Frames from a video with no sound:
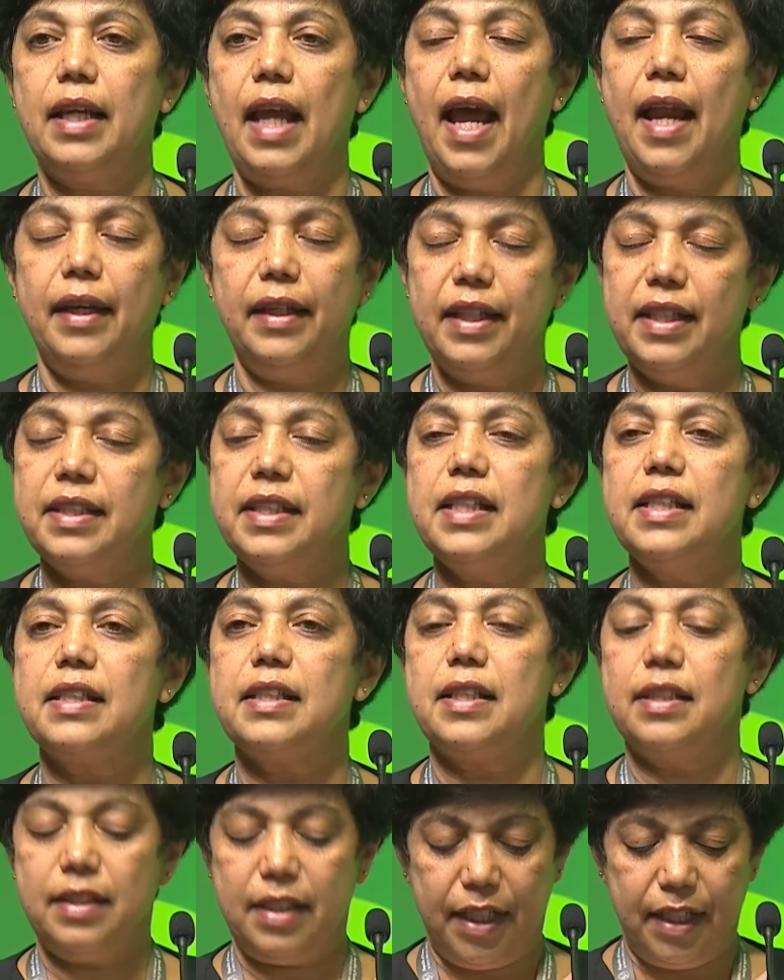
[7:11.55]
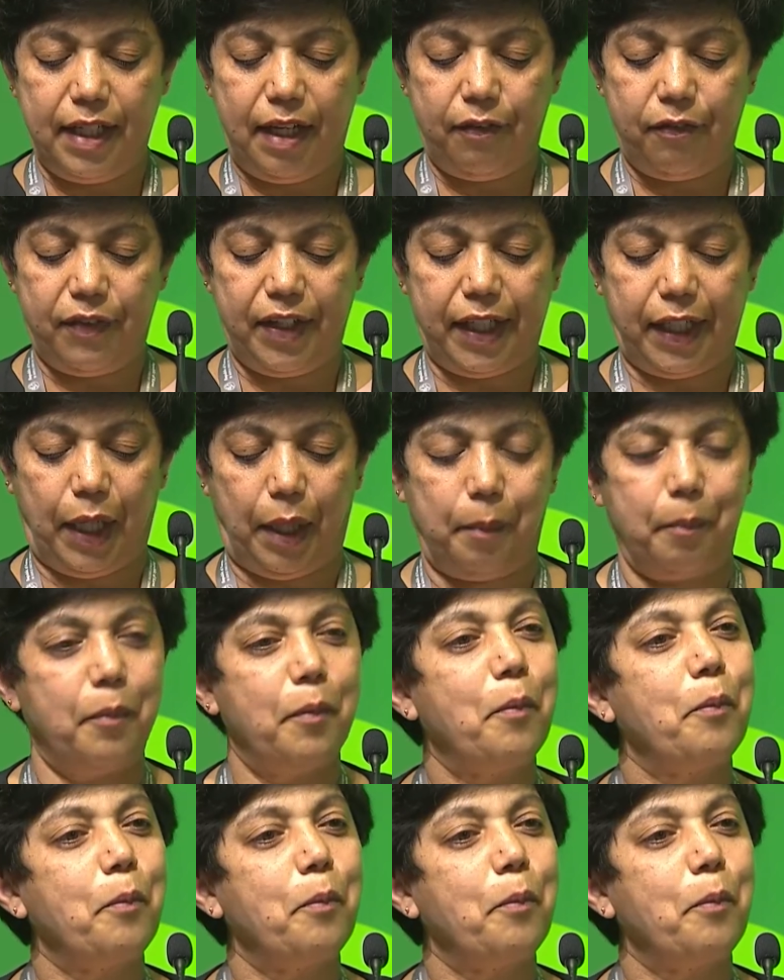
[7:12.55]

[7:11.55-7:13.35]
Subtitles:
and diseases in Africa.